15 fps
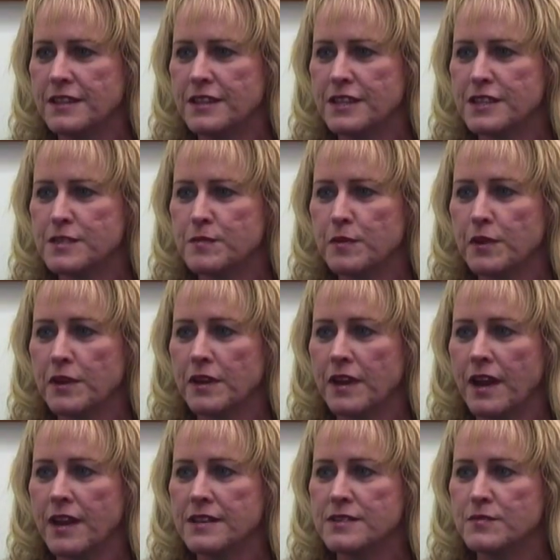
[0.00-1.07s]
to explore
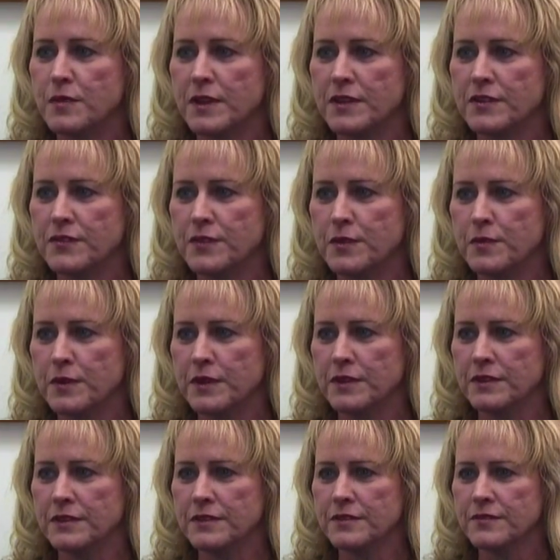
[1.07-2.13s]
God's wonderful
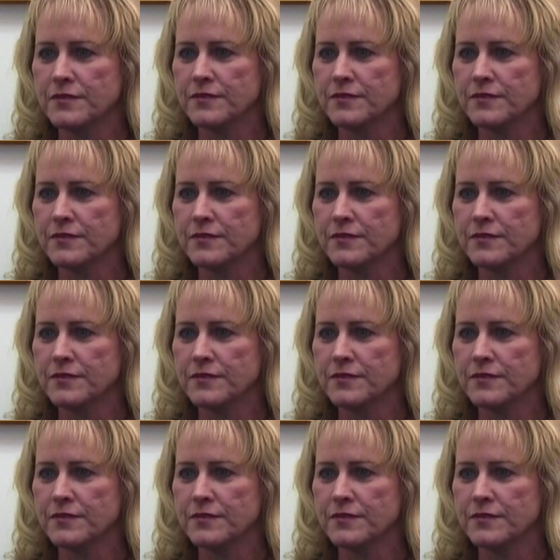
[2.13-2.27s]
world.